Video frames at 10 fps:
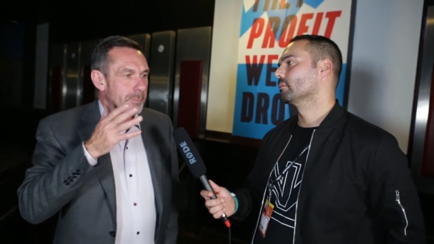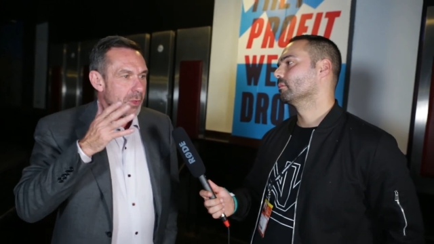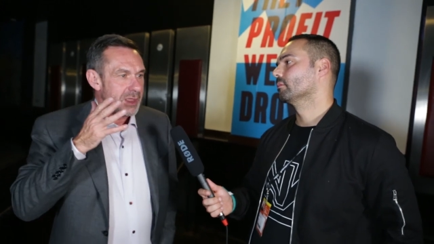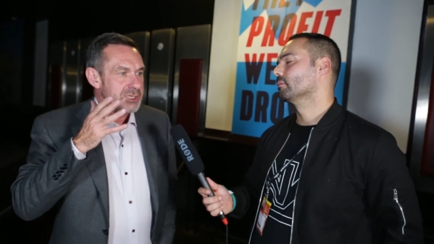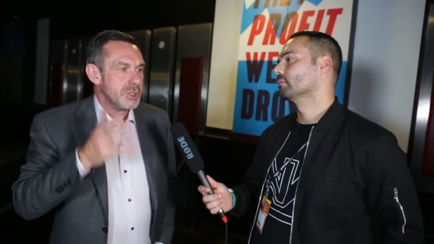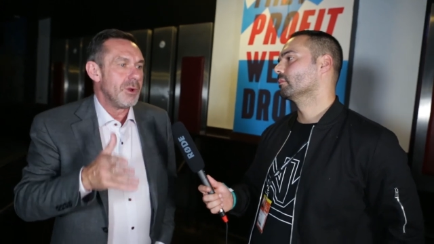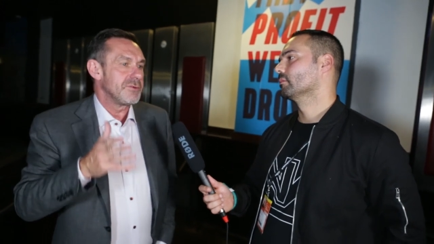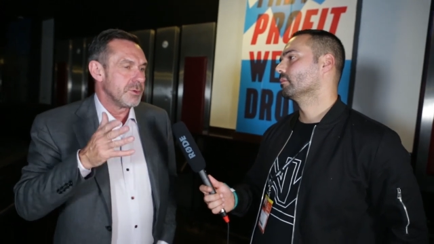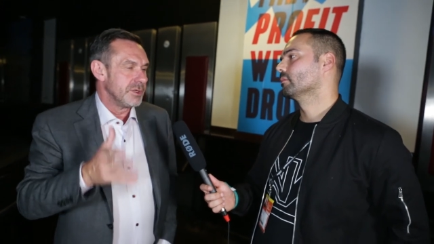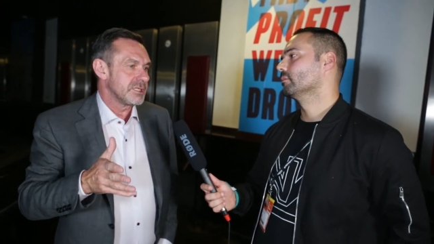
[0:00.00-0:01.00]
Speaker 1: But they do
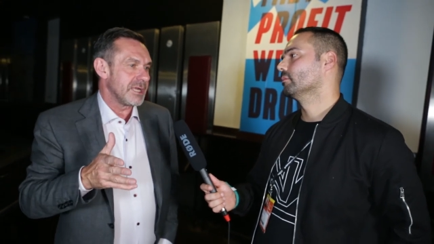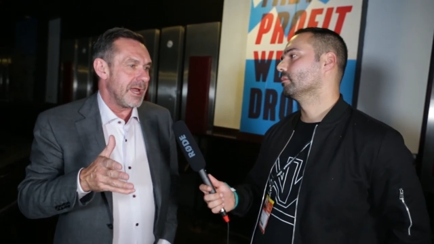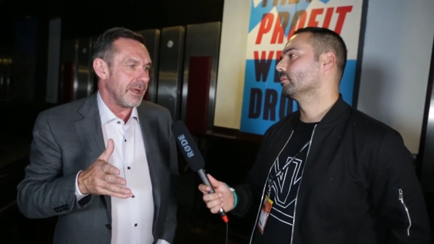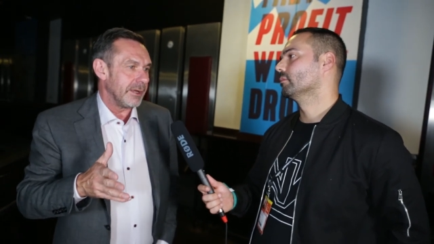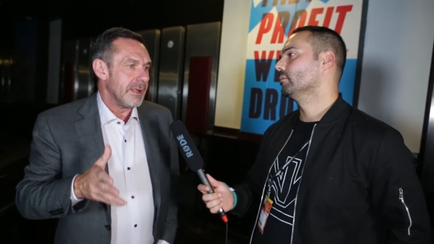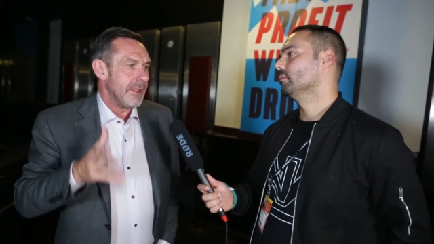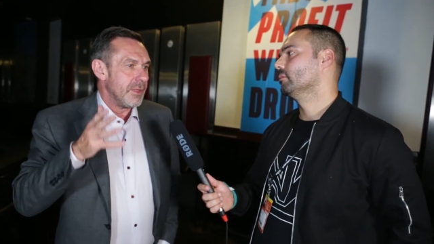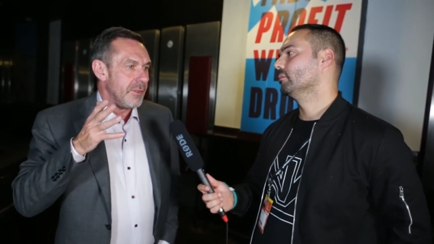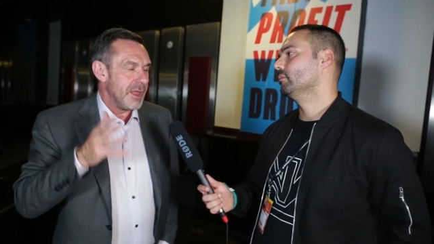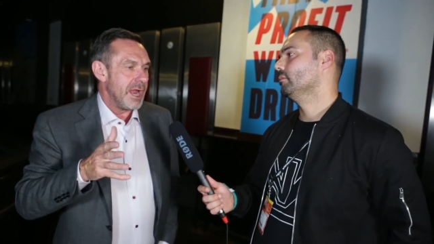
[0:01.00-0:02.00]
have to understand
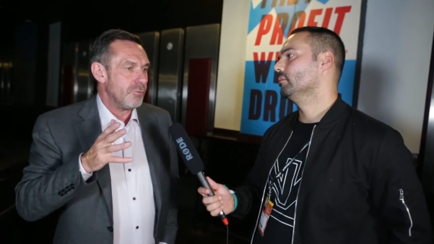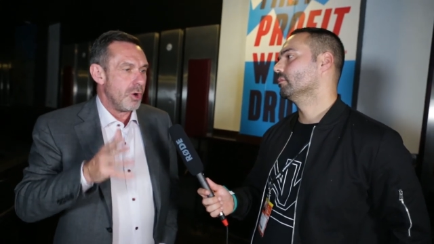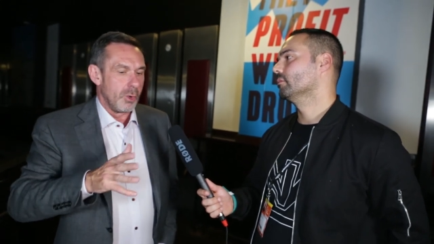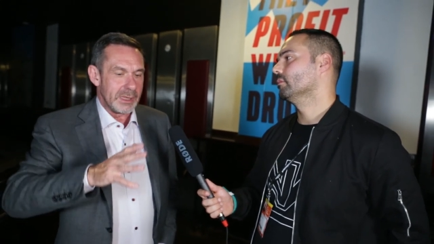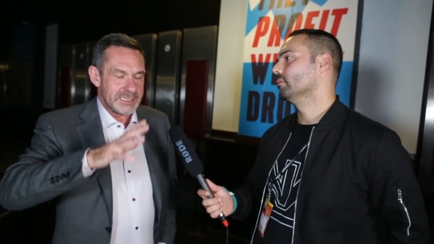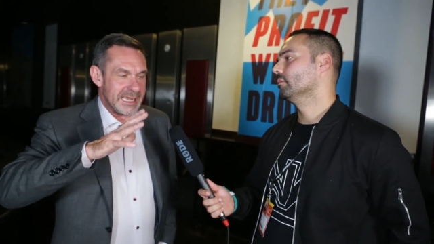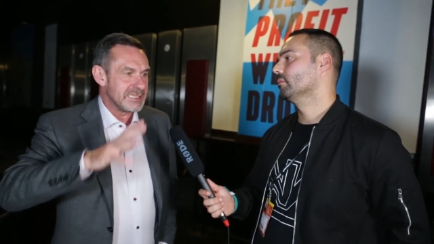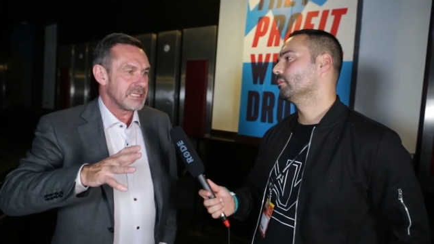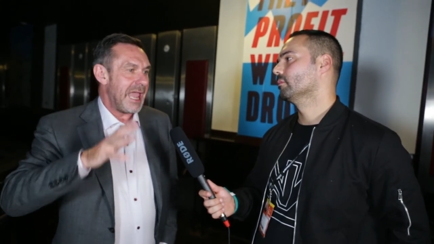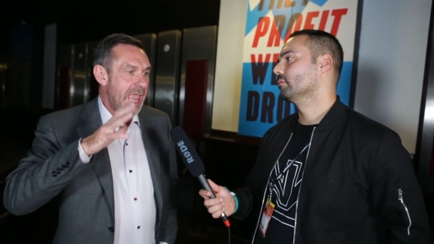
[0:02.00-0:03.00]
that their role is,
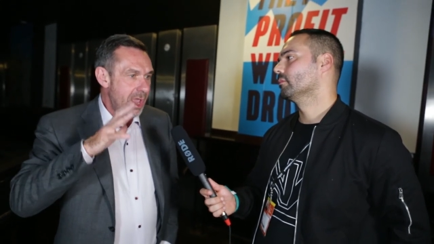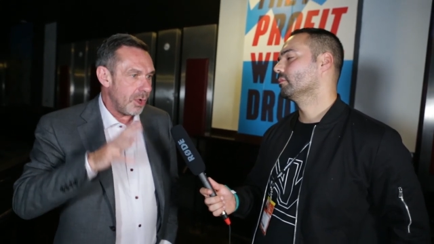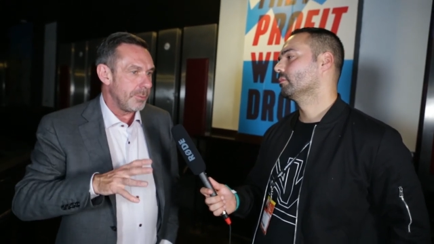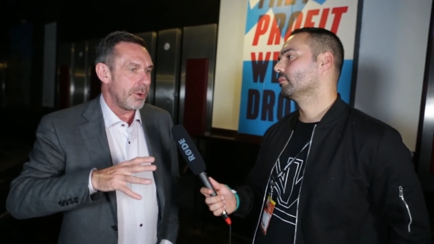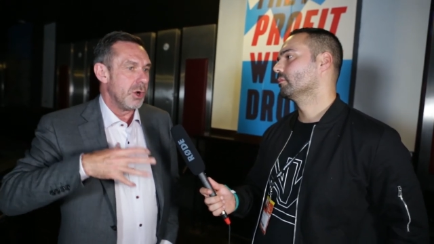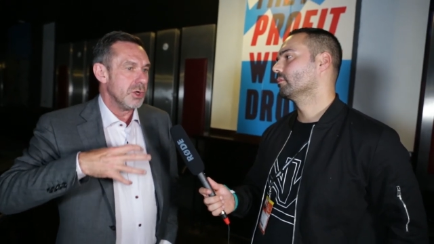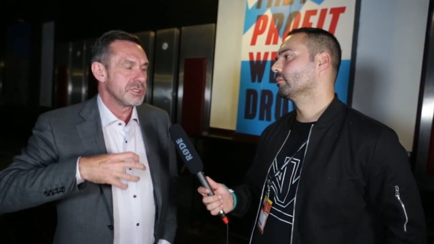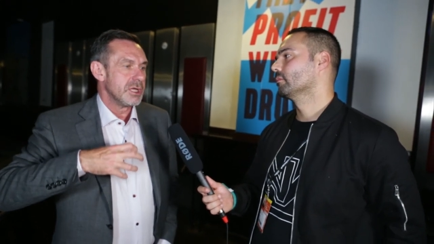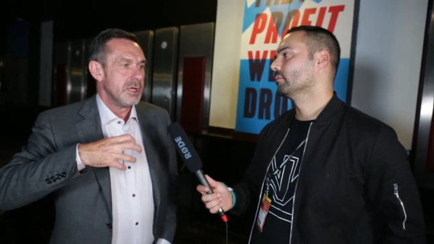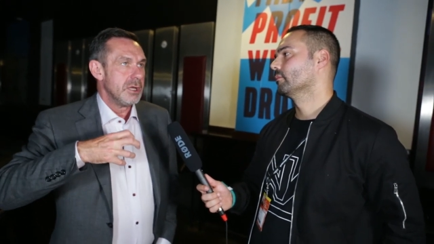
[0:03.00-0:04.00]
is to help
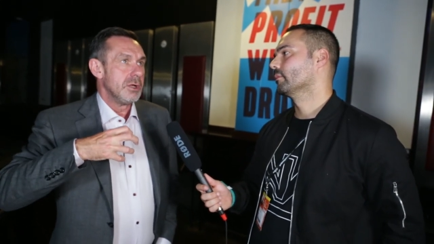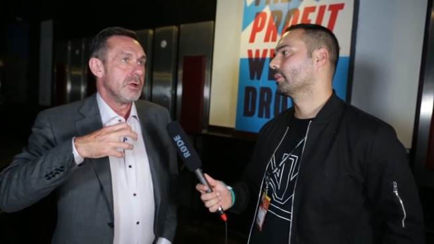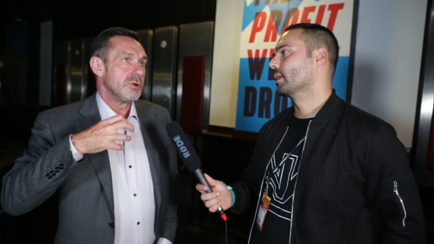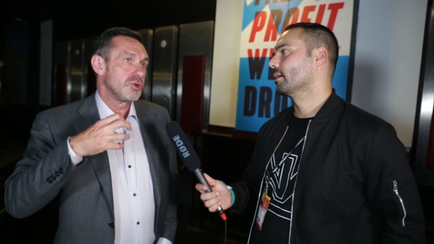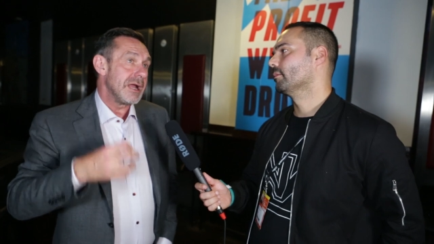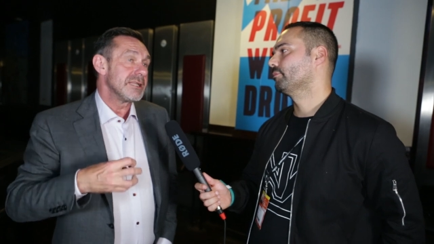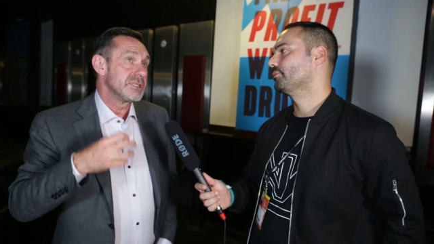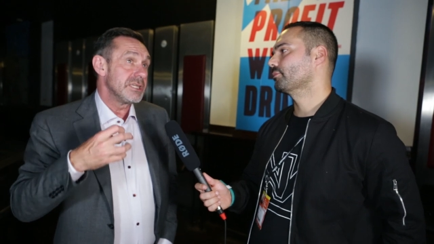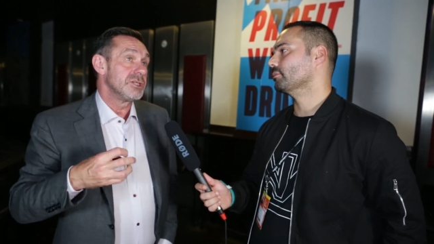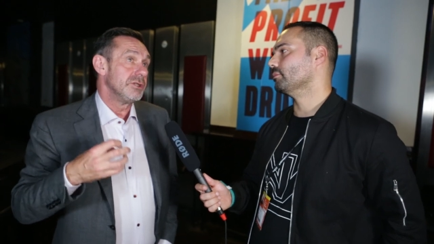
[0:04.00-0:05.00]
us
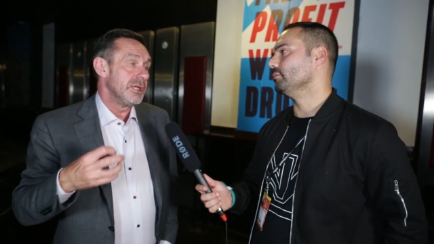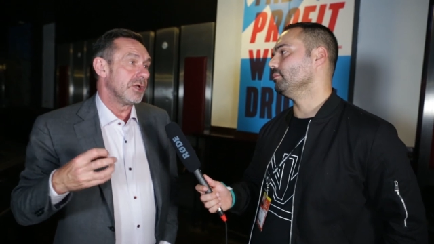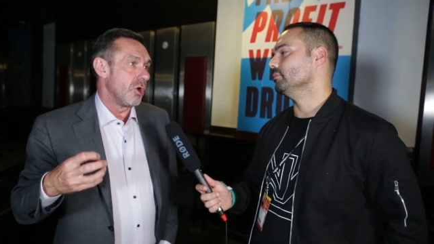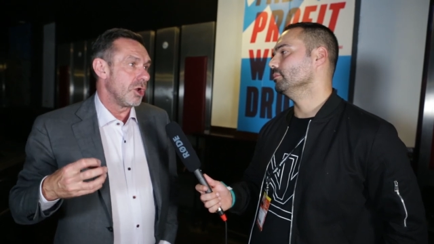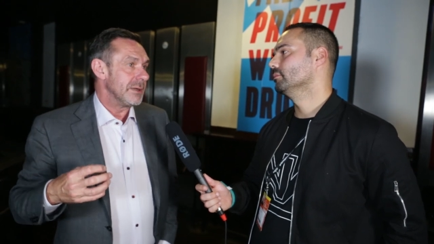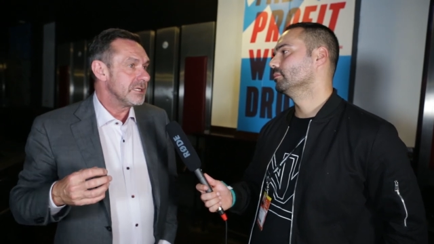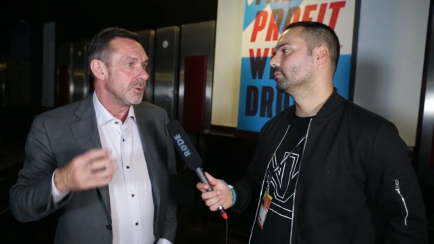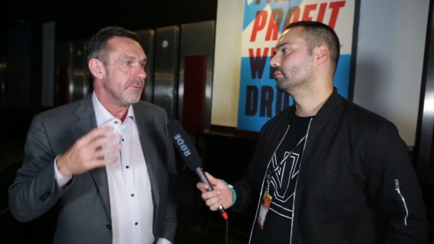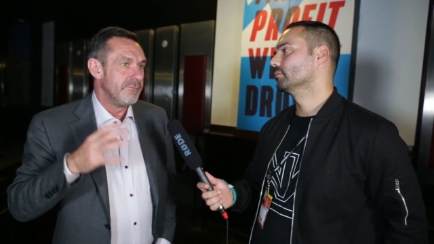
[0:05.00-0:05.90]
transition the economy to a